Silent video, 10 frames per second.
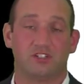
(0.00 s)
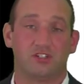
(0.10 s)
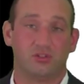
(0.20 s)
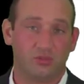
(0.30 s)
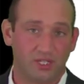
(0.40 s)

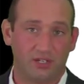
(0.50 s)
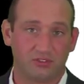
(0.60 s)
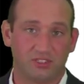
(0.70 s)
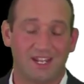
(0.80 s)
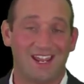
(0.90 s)

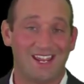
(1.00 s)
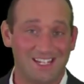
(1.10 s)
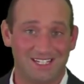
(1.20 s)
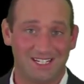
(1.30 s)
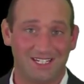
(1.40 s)

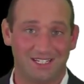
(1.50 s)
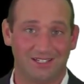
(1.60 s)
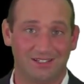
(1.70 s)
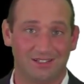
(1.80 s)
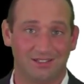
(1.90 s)

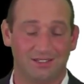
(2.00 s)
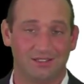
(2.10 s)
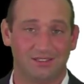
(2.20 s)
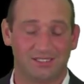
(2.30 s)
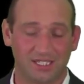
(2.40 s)
2018
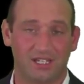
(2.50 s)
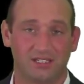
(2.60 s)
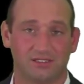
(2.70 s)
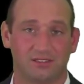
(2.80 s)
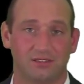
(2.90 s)

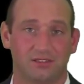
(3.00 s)
says